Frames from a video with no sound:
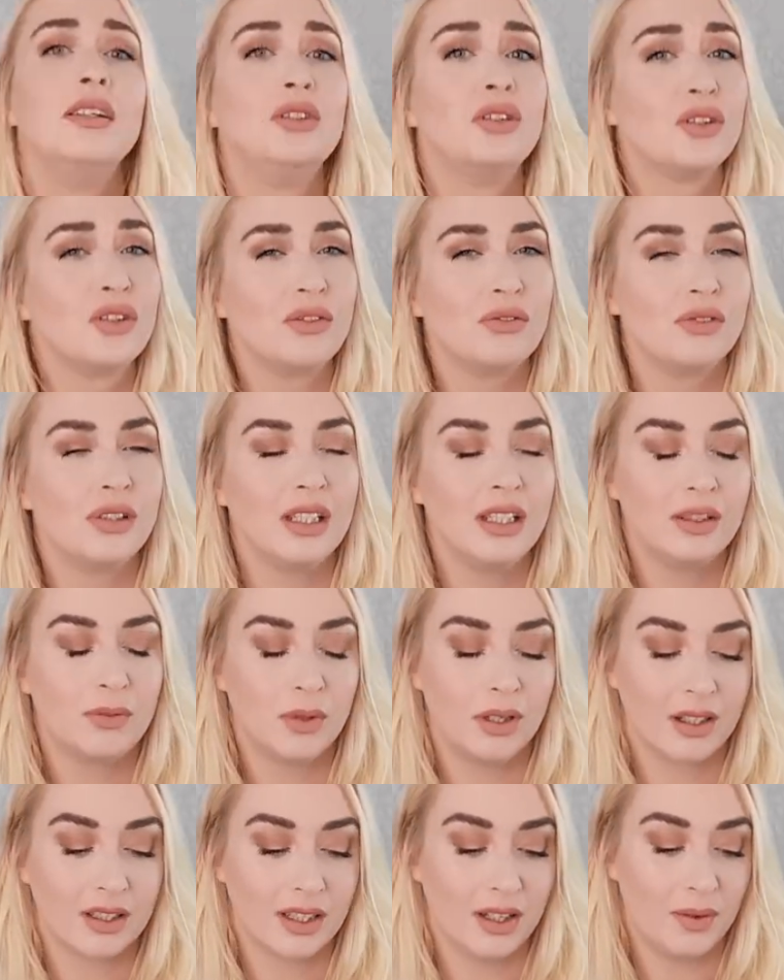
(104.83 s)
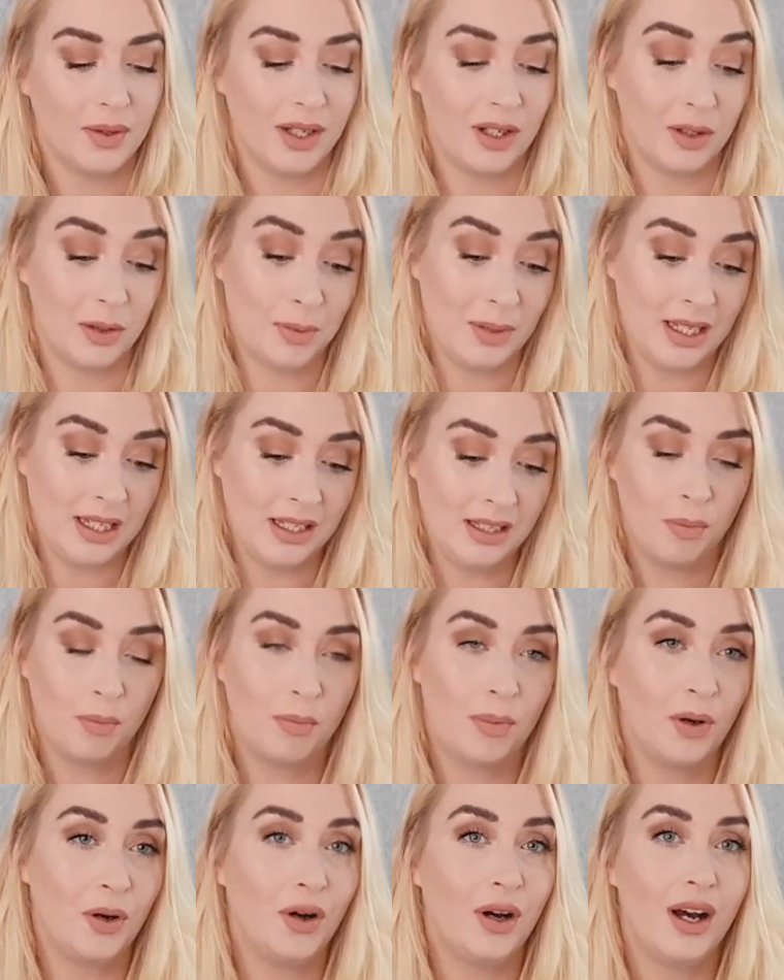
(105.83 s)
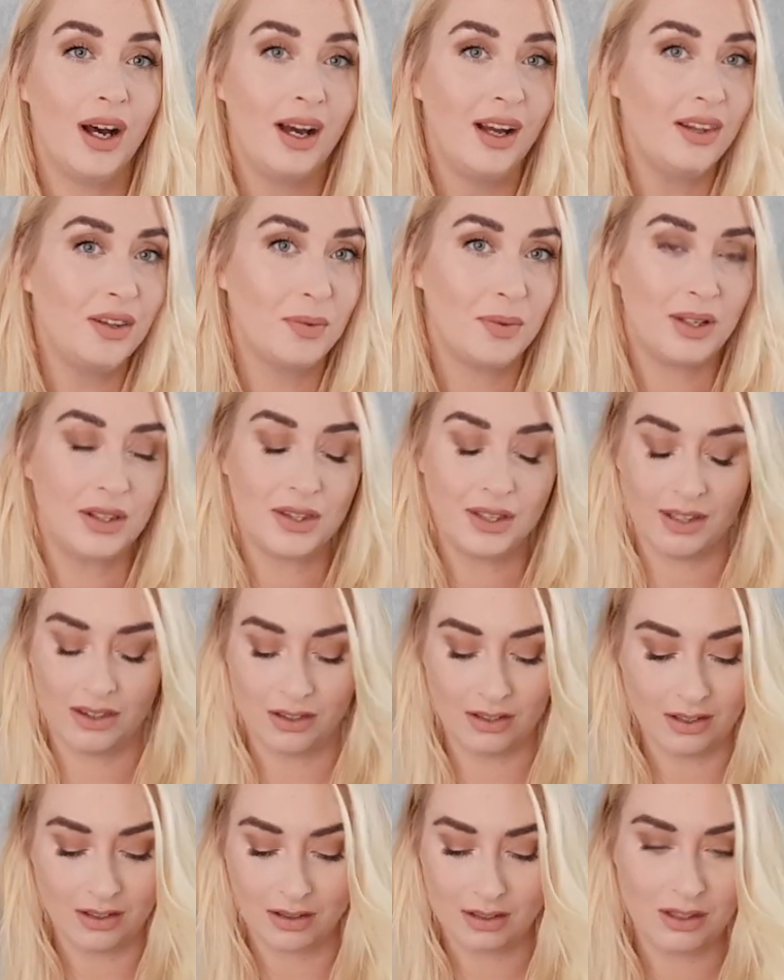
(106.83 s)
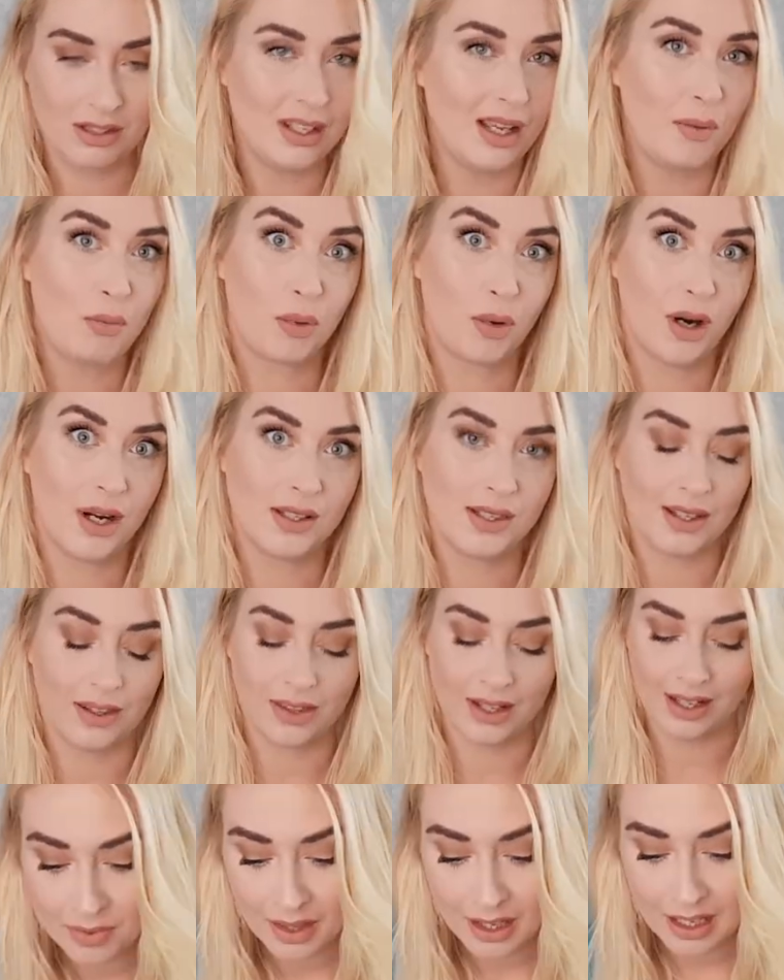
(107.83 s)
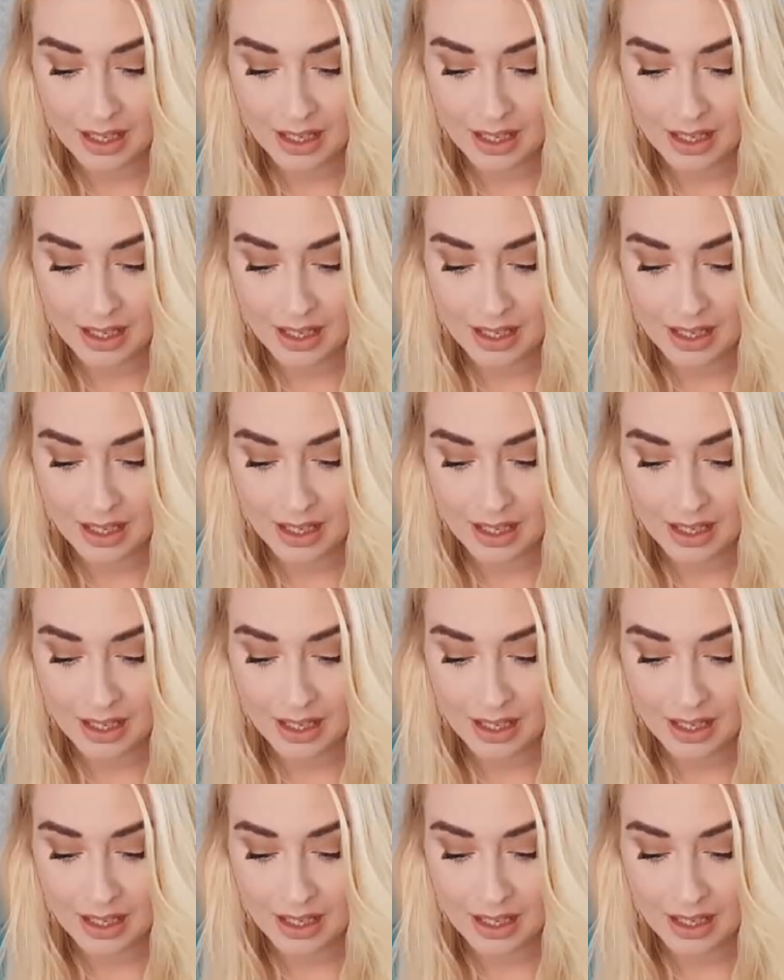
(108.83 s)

Doesn't really work that way on me, but either way, they're the same price, I think.